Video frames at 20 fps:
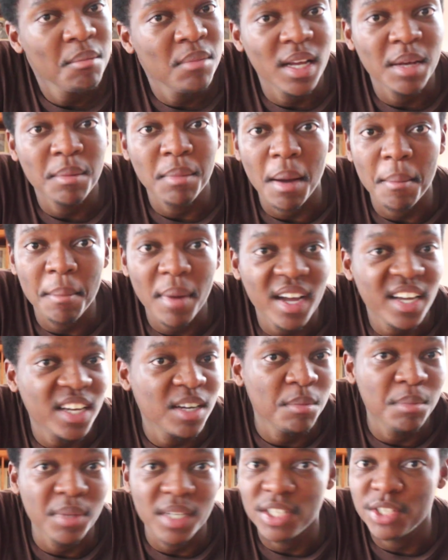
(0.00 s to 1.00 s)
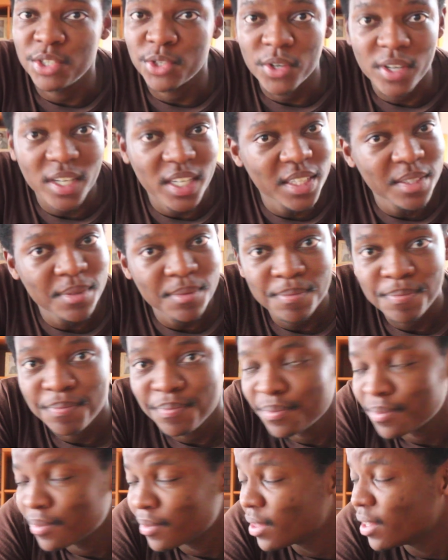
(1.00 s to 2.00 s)
played by Michael B. Jordan.
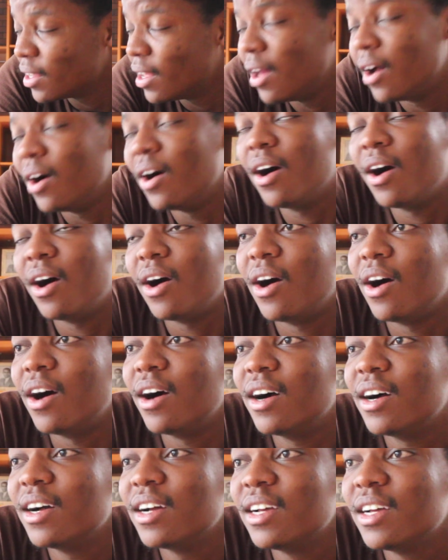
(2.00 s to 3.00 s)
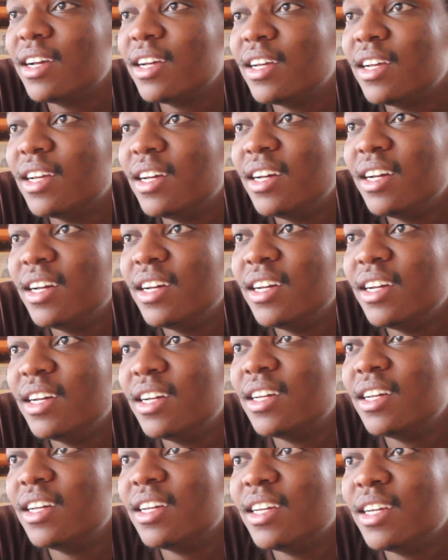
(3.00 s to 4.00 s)
Oh,
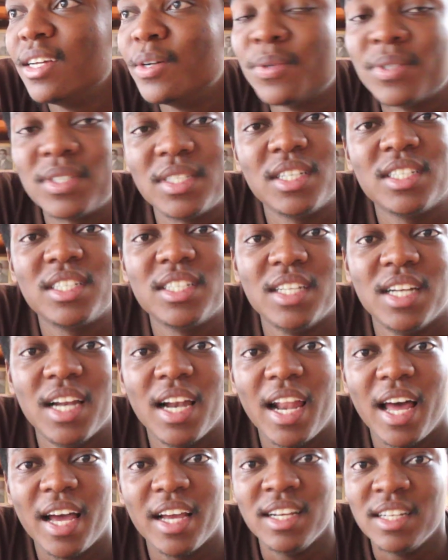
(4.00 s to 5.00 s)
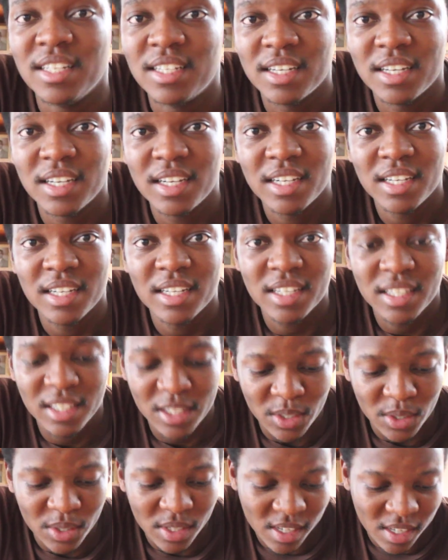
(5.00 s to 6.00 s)
it was such a delight
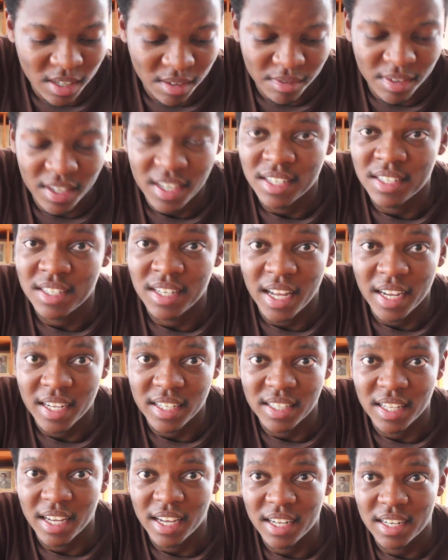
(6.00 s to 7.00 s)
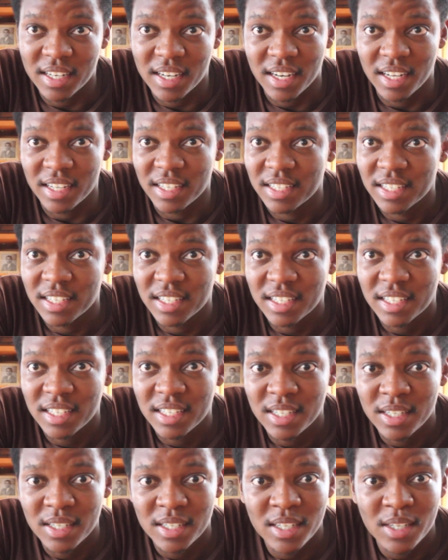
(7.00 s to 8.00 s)
to see a villain like that, like
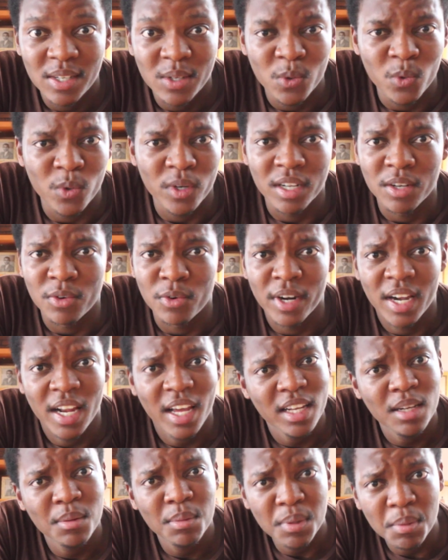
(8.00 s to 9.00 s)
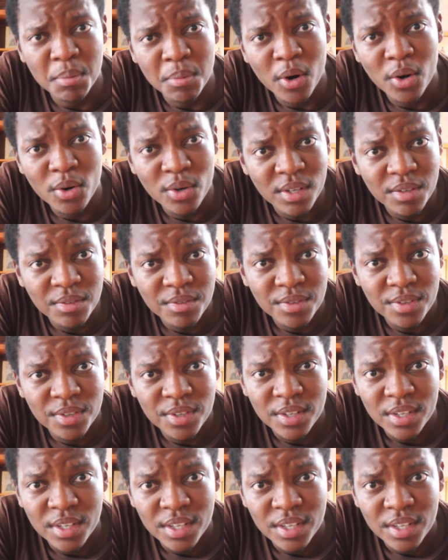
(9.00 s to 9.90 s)
with a relatable motive